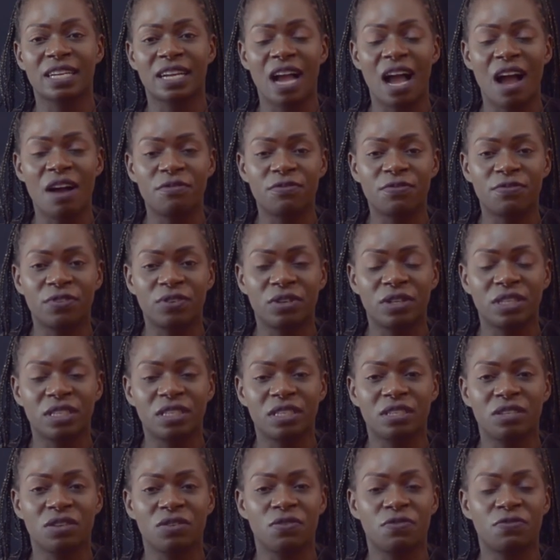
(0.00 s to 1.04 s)

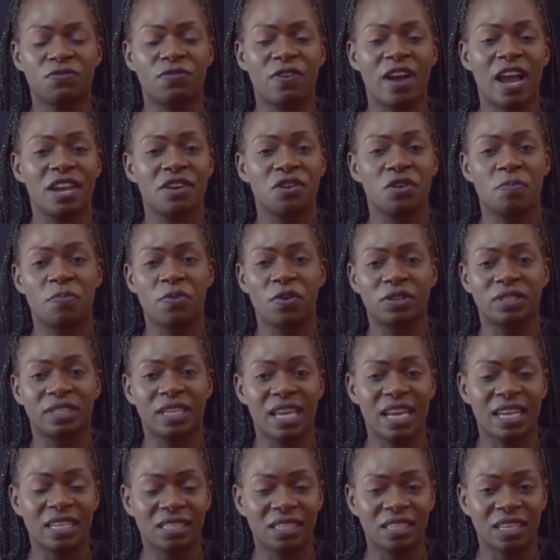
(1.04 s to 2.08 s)
comfort, you'll find the
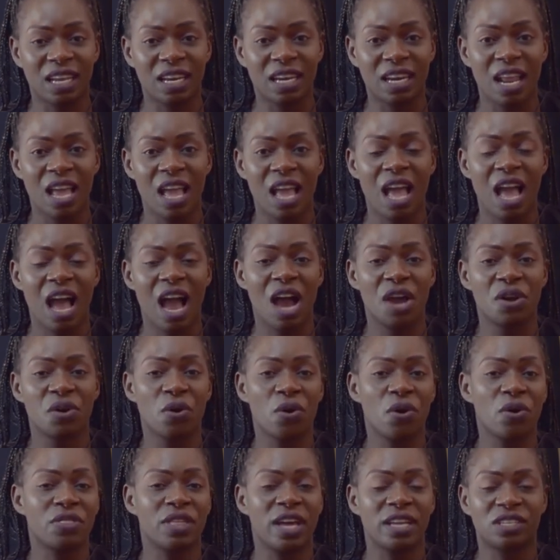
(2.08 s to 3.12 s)
protection, and
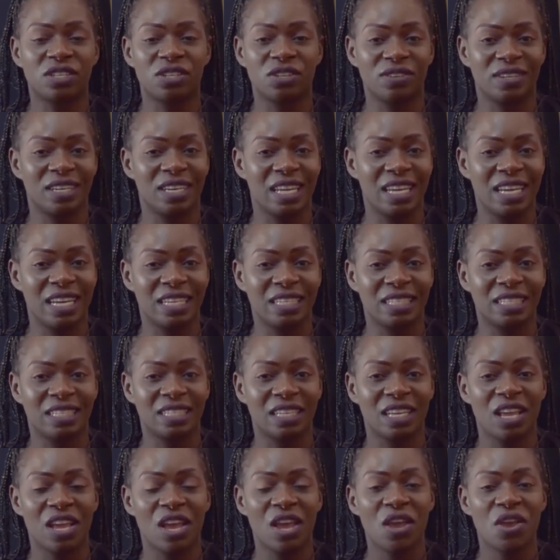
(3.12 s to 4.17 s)
all that you need.
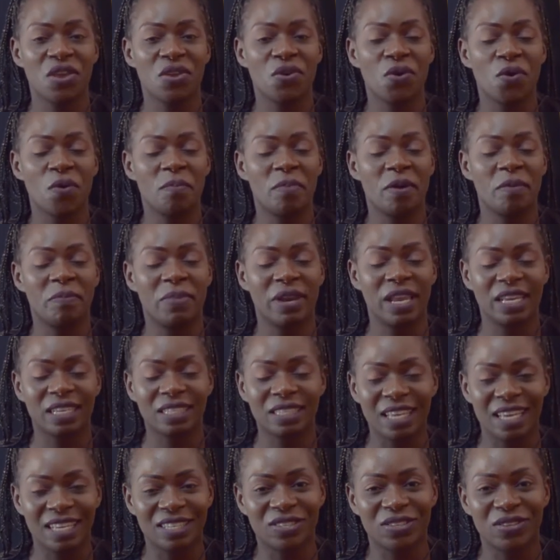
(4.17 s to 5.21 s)
You'll be
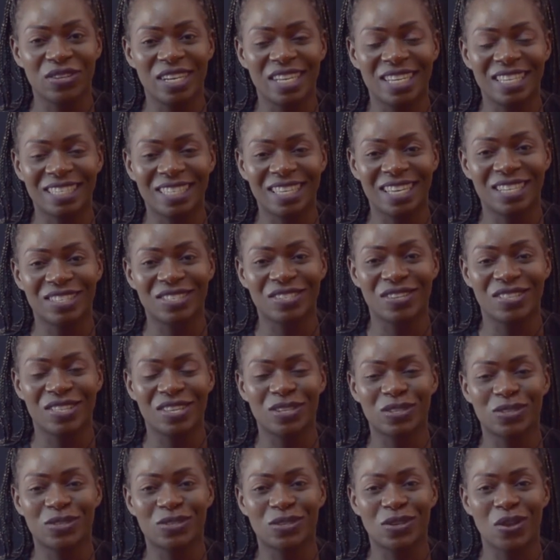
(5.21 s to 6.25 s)
blessed as you listen to
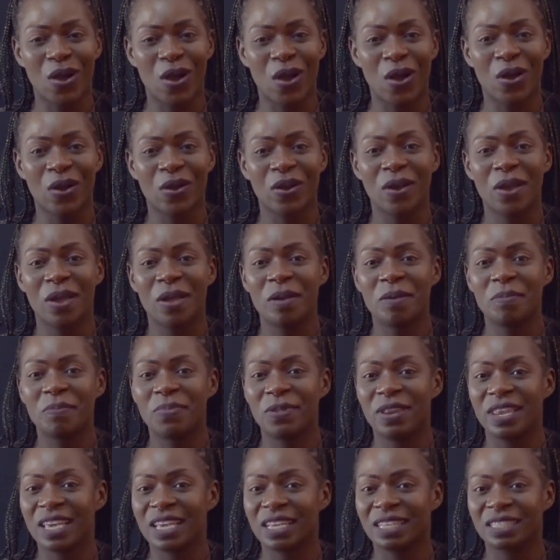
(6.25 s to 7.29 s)
this song.
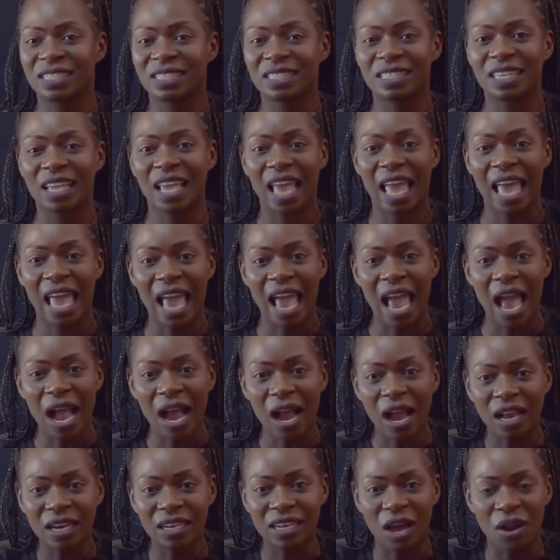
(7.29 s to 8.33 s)
Please
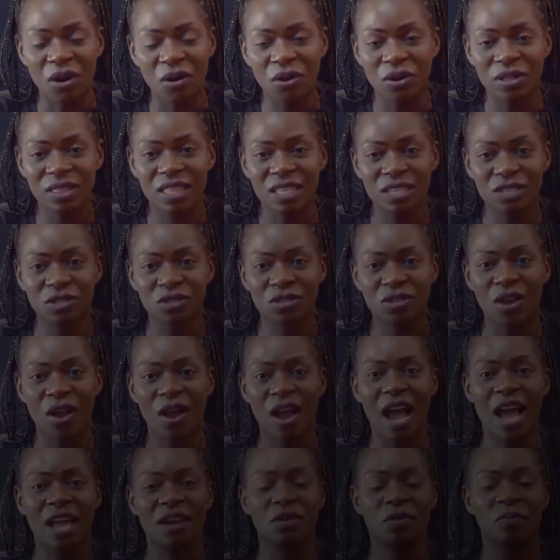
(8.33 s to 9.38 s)
download this
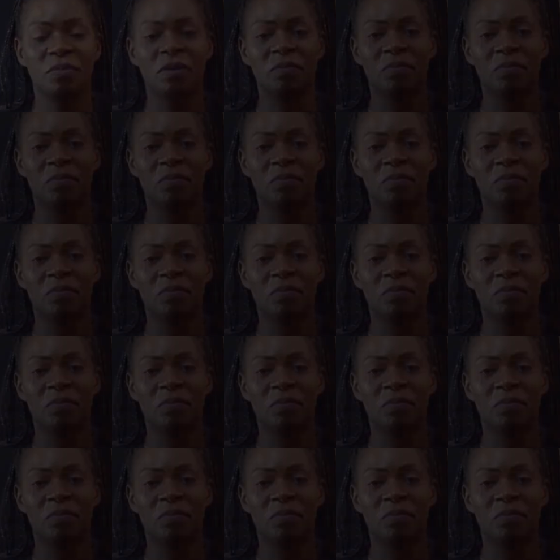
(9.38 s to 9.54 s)
song and you'll be